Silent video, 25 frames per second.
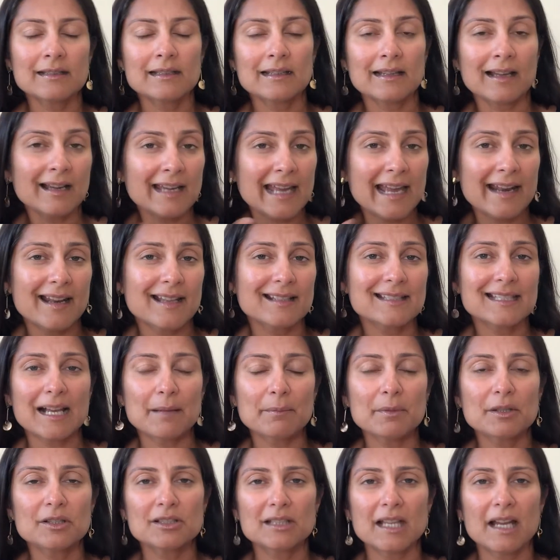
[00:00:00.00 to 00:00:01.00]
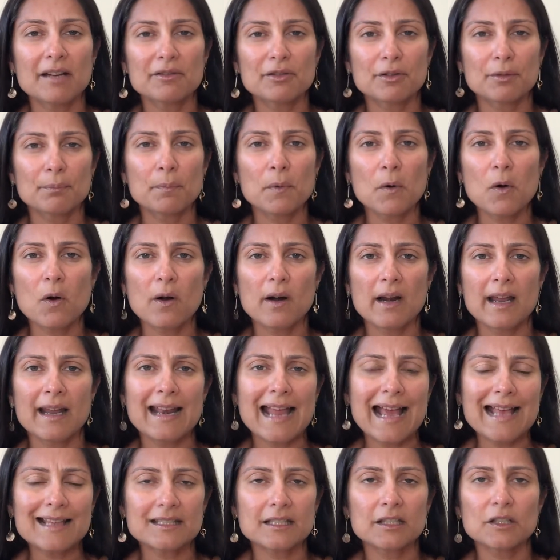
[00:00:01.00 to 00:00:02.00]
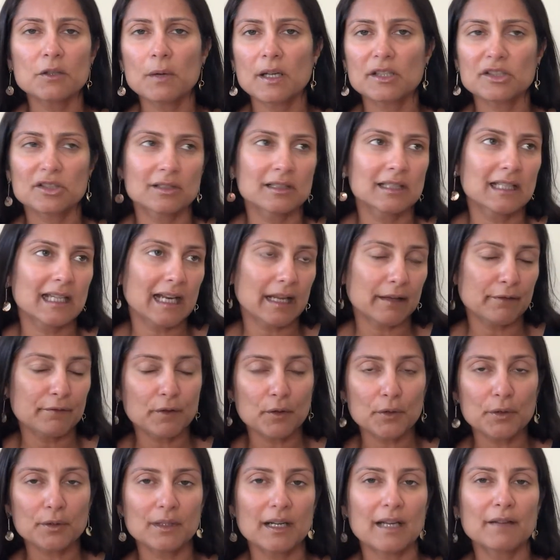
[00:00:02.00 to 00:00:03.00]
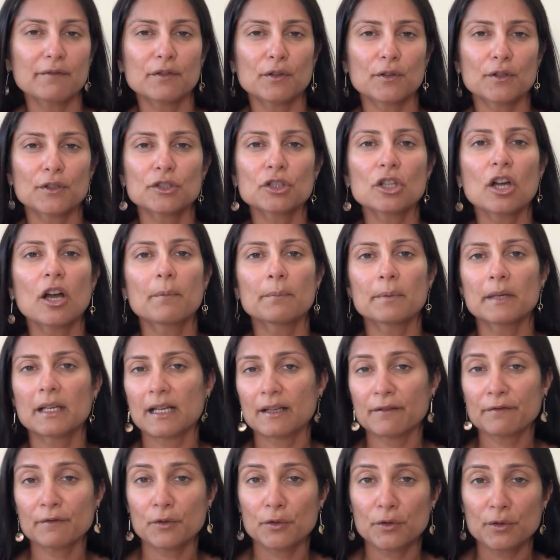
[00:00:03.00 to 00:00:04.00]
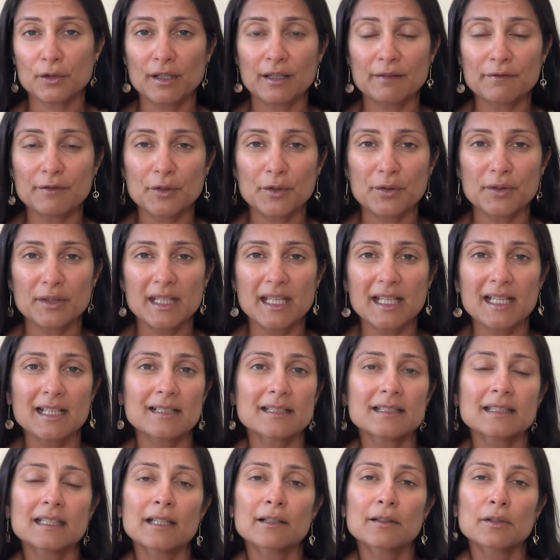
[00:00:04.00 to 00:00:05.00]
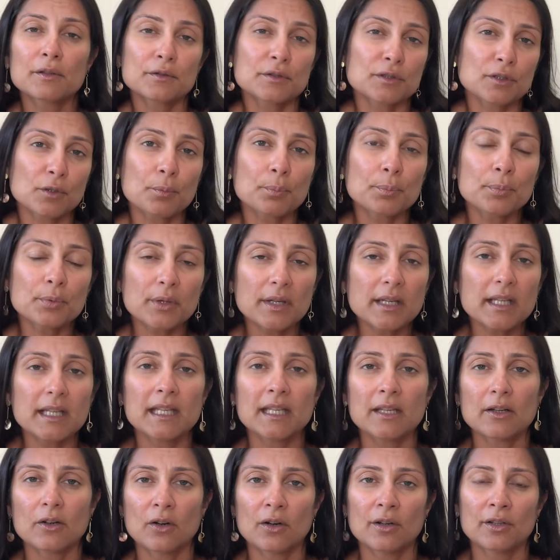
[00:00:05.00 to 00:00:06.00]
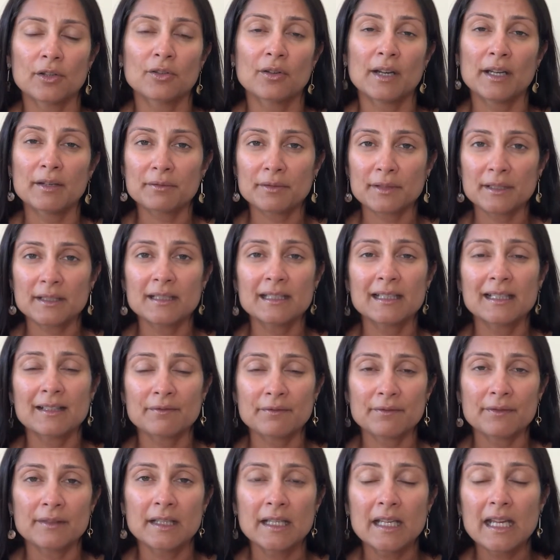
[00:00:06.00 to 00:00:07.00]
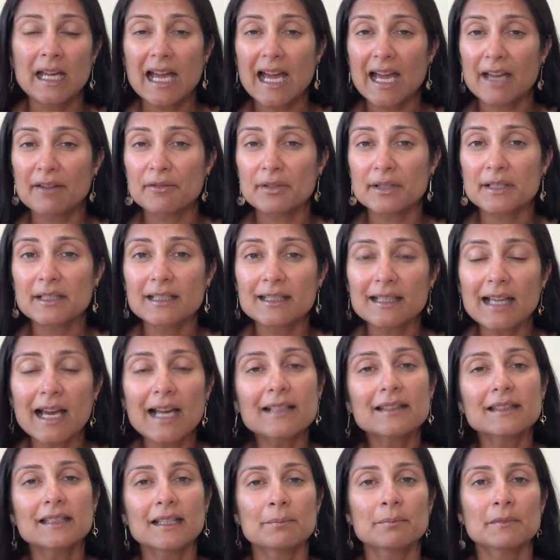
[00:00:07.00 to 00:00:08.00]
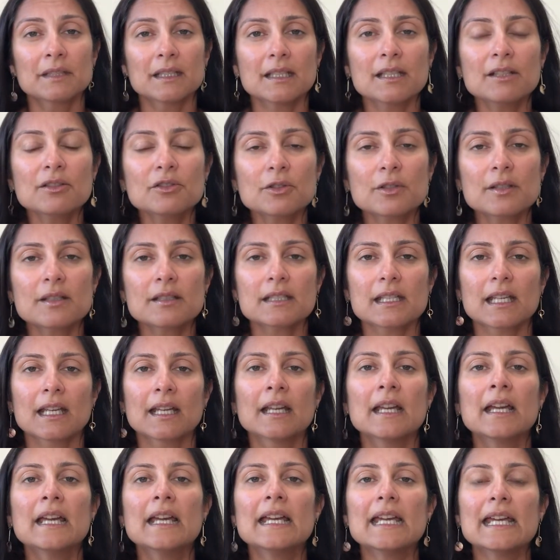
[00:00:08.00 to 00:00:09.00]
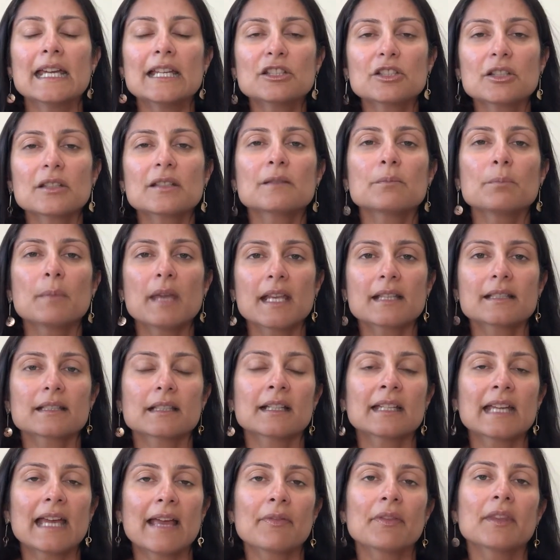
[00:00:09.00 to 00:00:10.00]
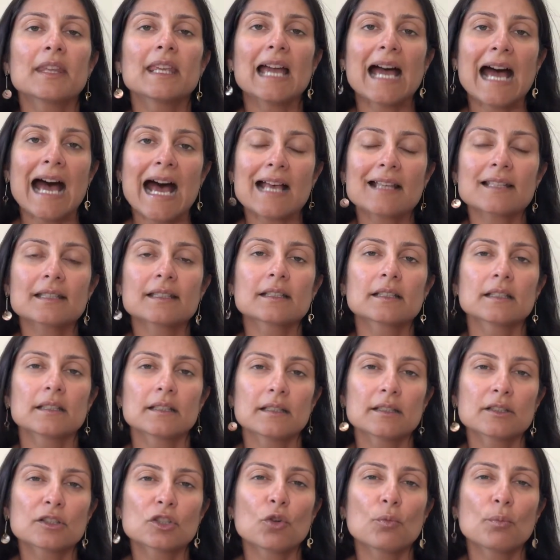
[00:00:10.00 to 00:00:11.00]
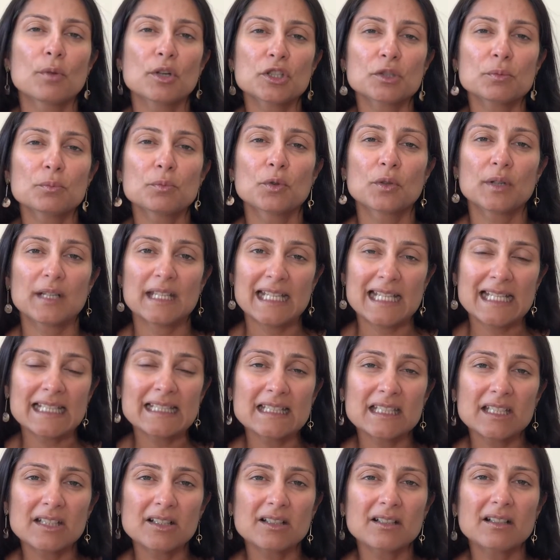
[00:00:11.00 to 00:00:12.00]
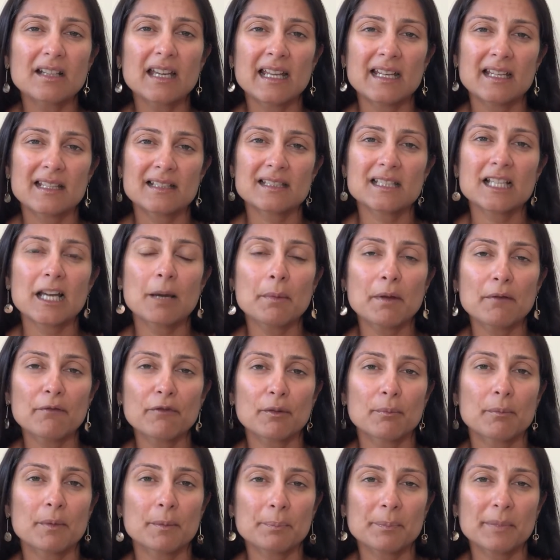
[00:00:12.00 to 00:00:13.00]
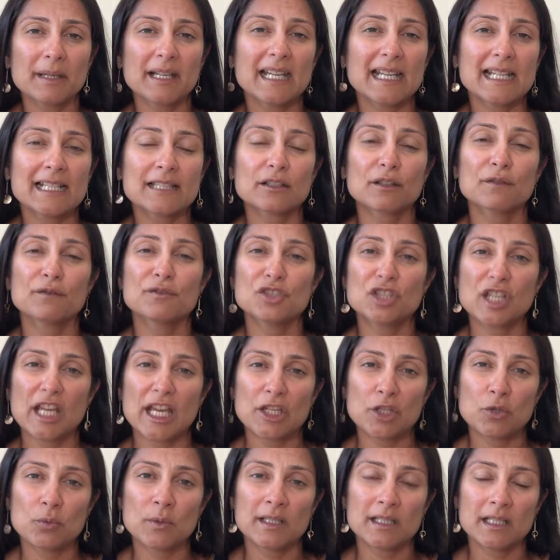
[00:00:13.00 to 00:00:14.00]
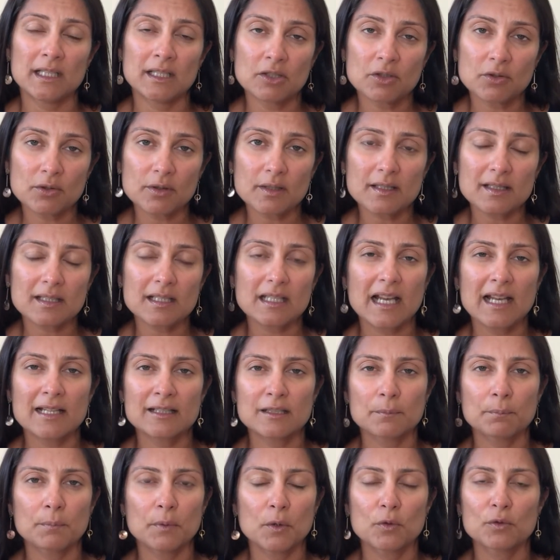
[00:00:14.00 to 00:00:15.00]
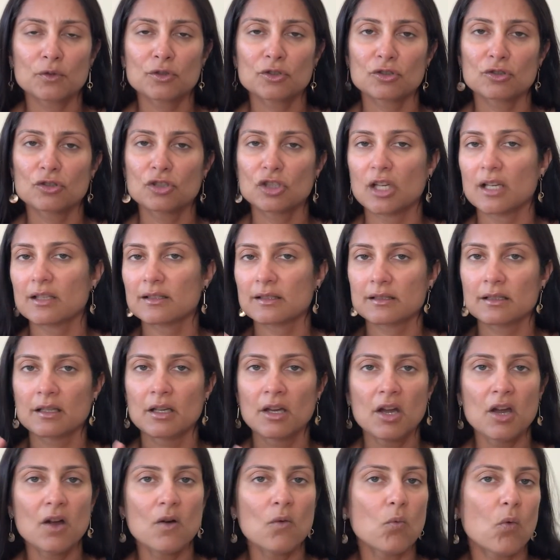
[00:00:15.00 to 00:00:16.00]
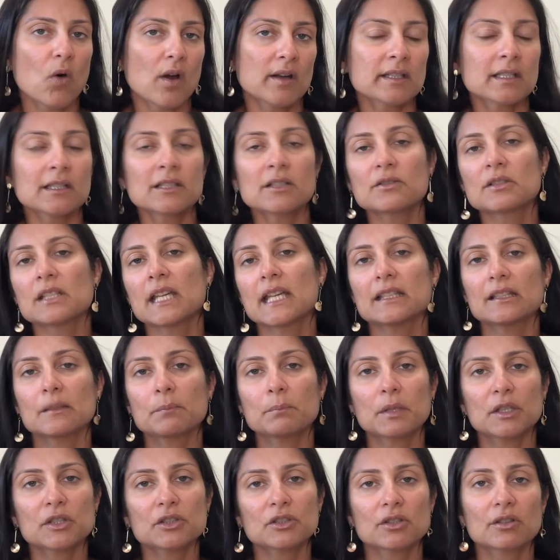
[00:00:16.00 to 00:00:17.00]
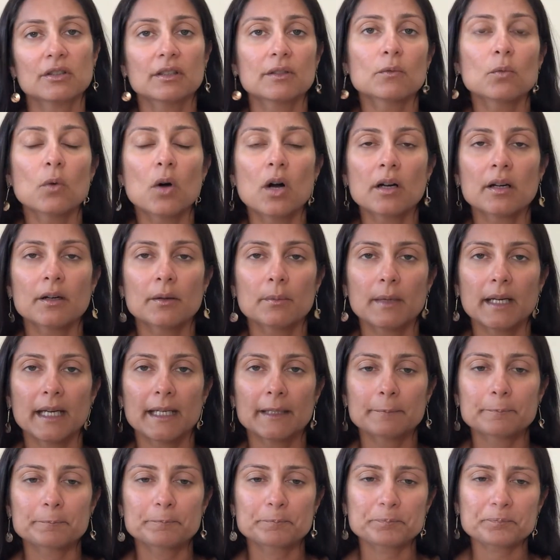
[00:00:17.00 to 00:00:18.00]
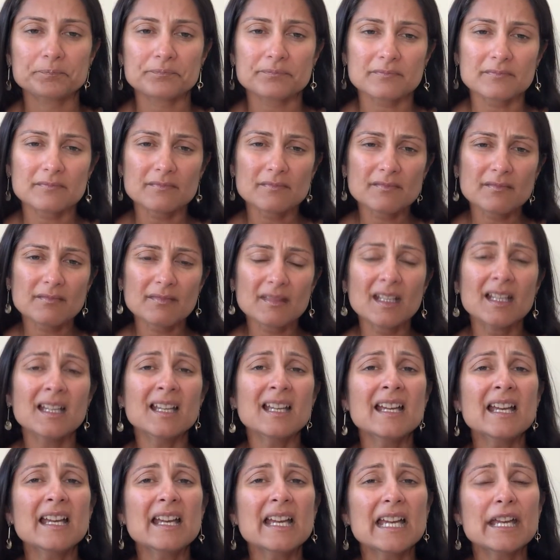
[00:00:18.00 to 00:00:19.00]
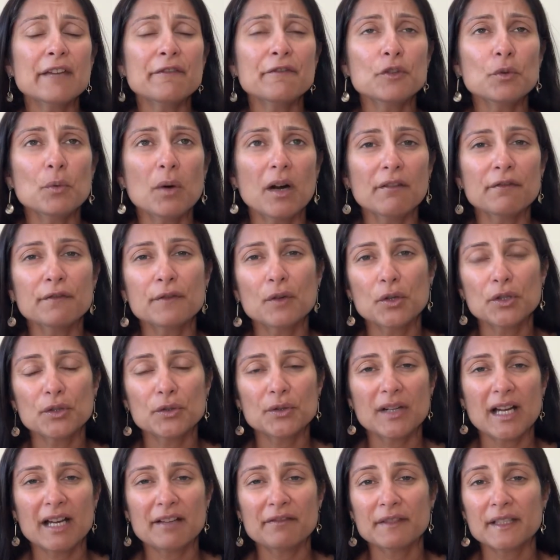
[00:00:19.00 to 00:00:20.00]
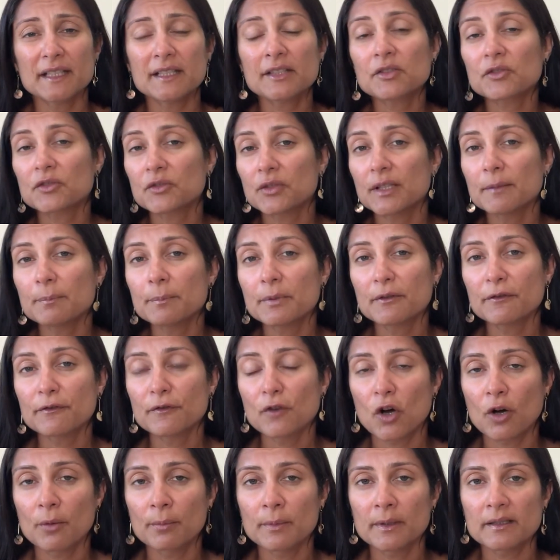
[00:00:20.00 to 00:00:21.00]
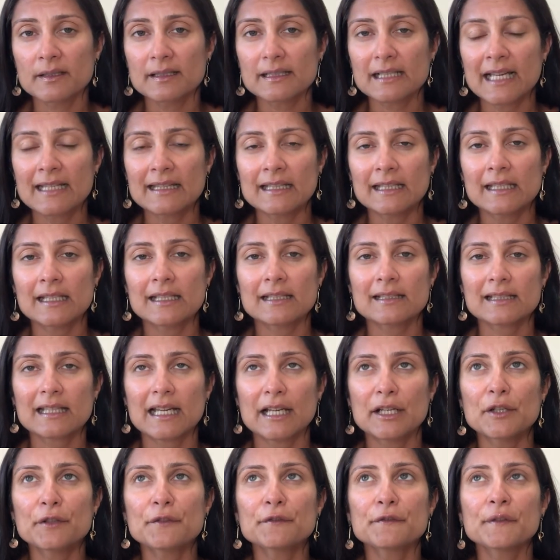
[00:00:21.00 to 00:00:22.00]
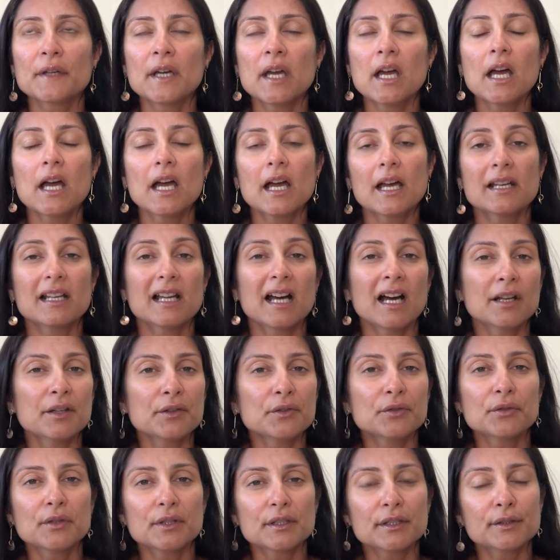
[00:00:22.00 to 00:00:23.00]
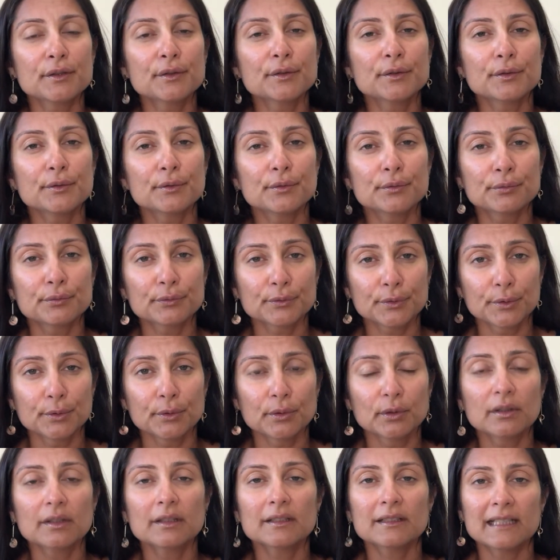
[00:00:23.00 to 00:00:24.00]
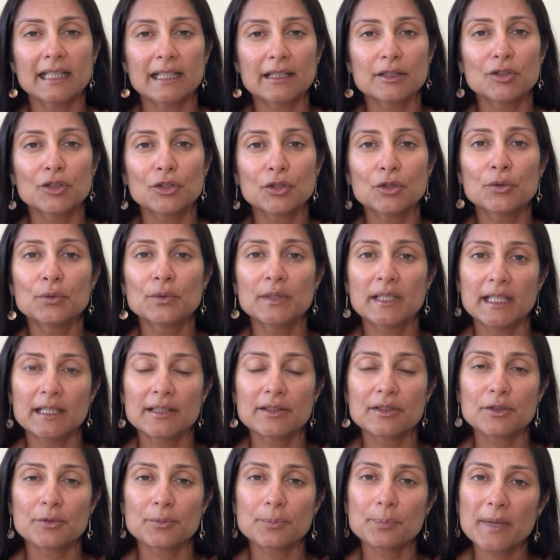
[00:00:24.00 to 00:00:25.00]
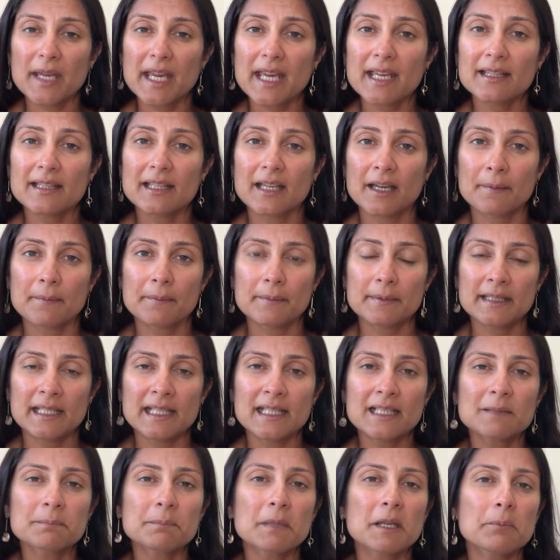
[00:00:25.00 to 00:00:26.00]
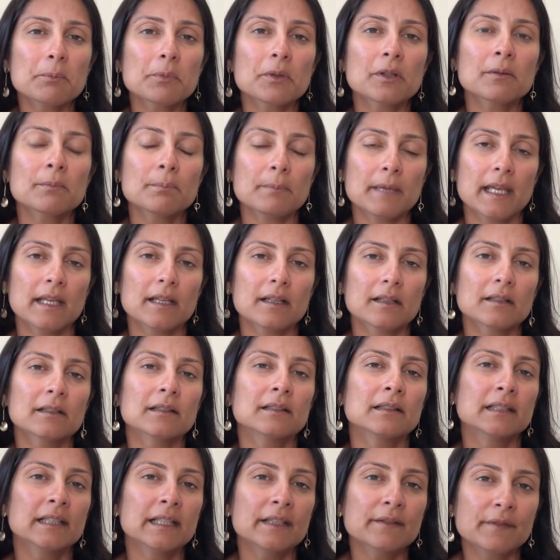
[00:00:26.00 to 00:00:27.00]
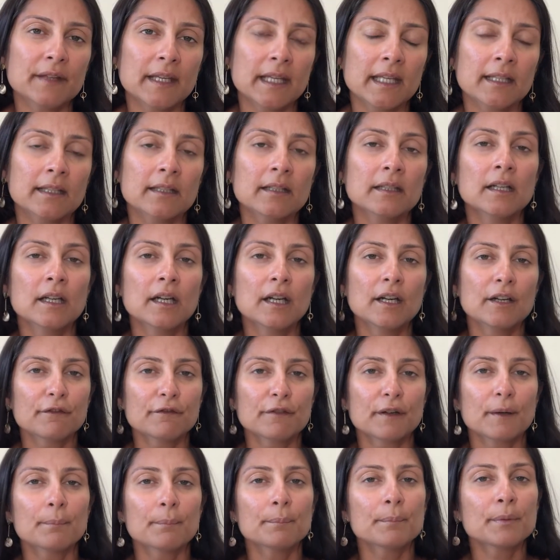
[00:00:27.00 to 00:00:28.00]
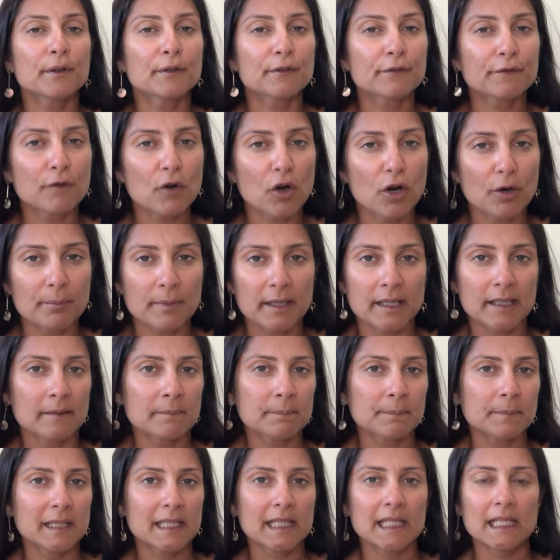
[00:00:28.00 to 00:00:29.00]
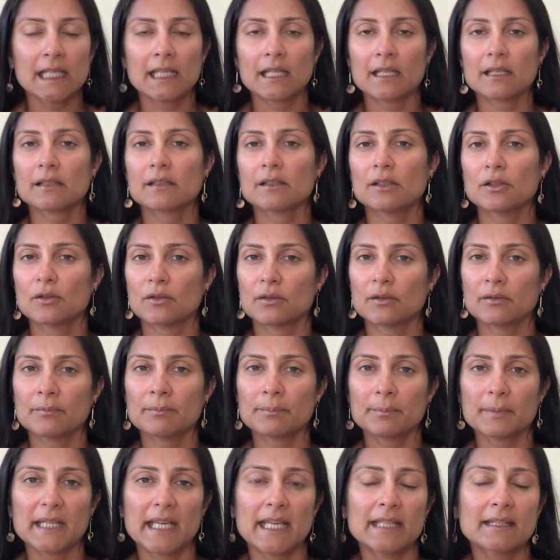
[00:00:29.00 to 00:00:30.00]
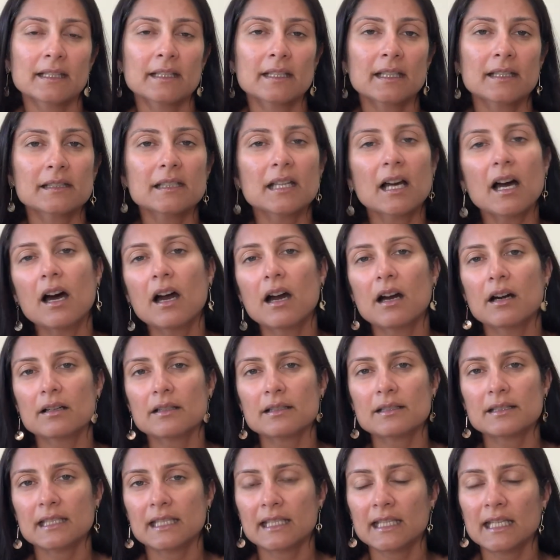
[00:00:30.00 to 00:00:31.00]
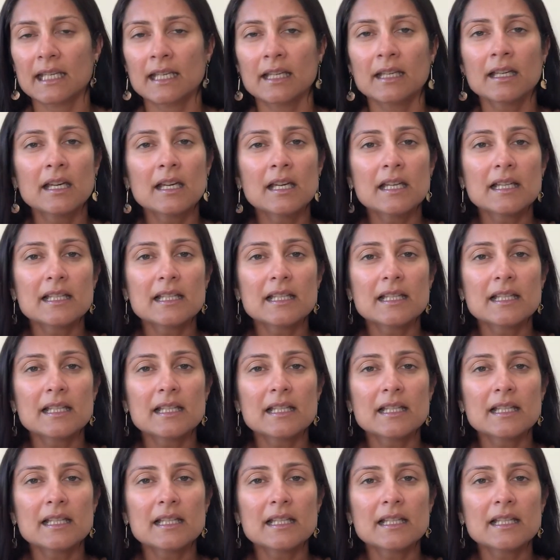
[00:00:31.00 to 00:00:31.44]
again, establish that rapport and ask the question, can I photograph your shop? Can I photograph your things? They look so pretty, or I really like them, they're interesting. It just makes, again, the ask so much more easier, and it's coming from a place of genuine interest as opposed to just wanting to take the picture and walk away. If you are photographing street performers, I think it's kind of an unwritten rule that you need to pay them. These people make a living from performing, be it playing the guitar, singing